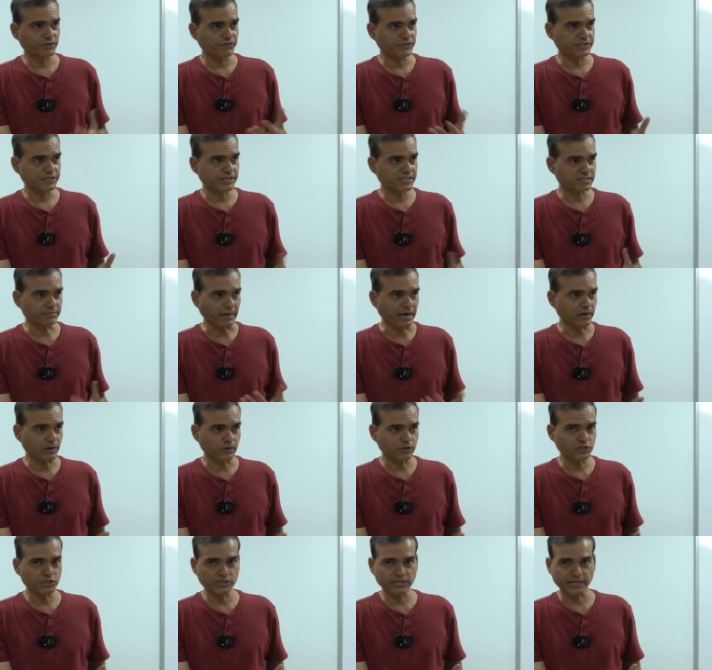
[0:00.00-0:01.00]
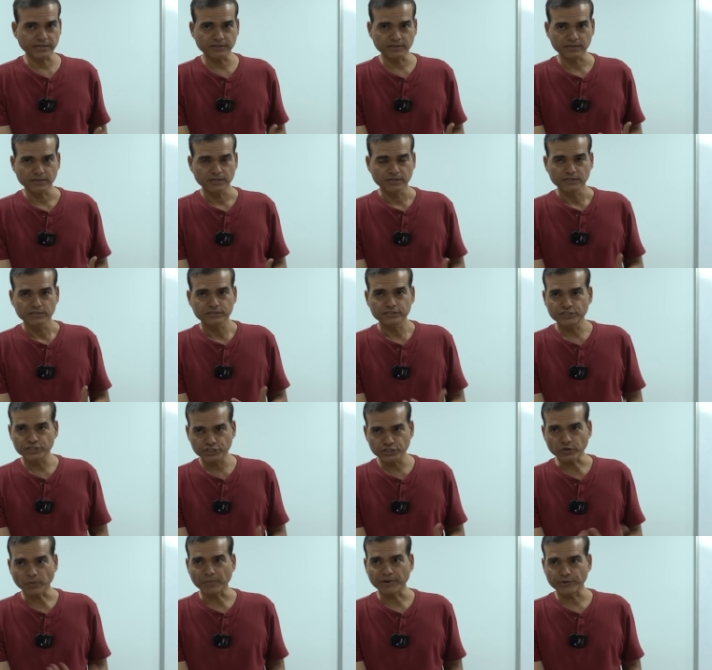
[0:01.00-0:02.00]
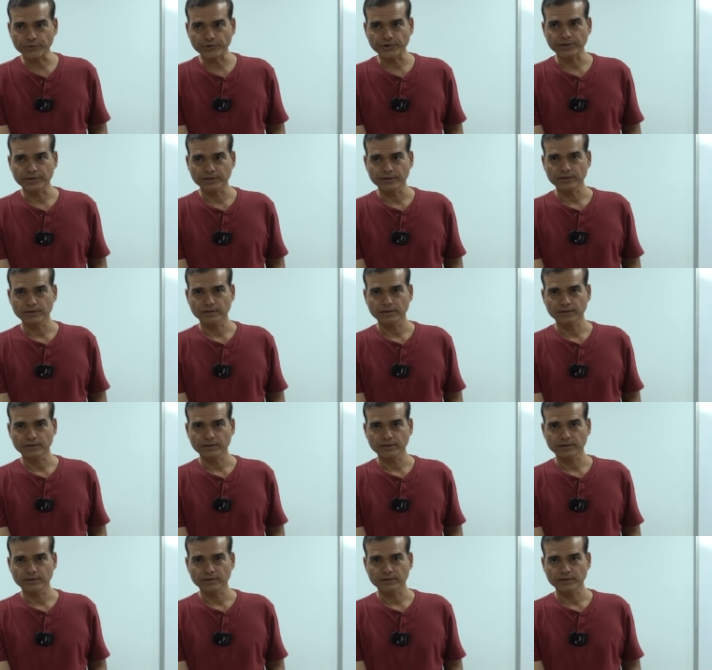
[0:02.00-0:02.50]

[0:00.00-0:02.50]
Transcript: physics, biology and geometry